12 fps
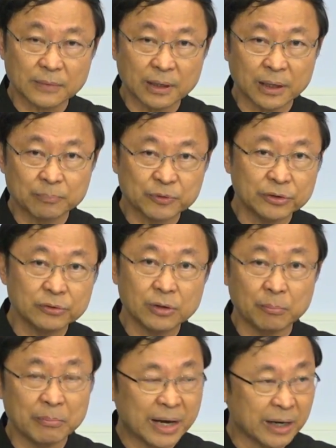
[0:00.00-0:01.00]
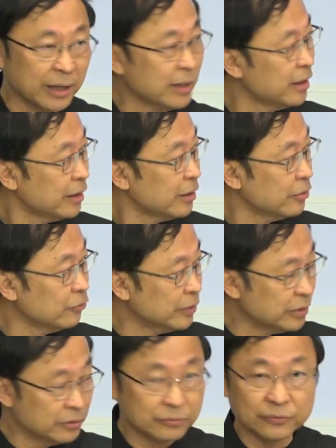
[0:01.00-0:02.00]
April or May,
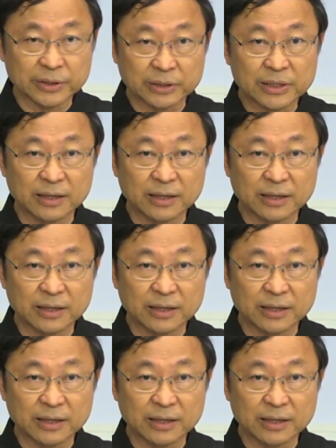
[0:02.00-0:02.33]
we